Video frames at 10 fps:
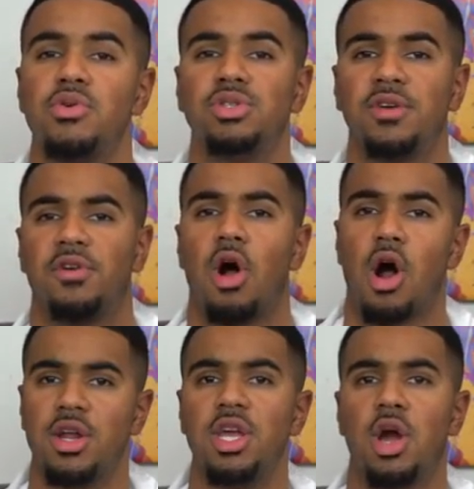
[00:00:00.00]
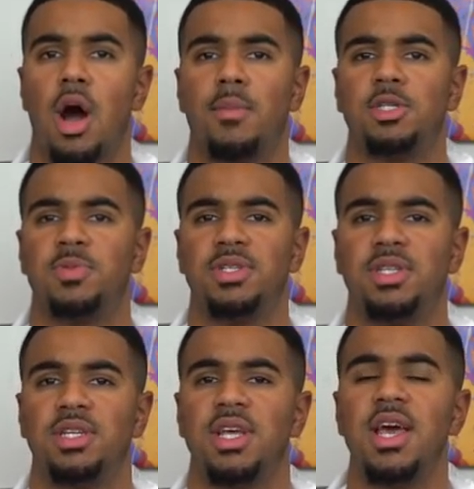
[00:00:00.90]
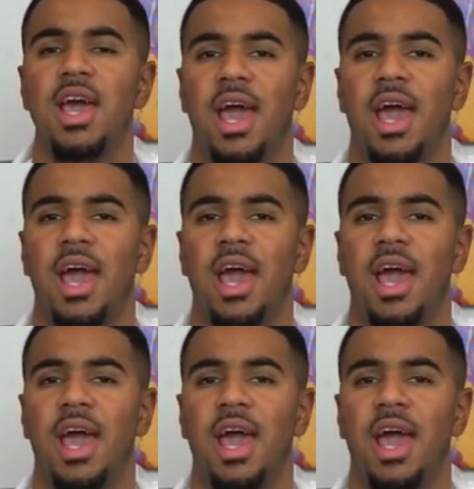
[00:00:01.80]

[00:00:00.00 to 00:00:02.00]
using for our e-commerce business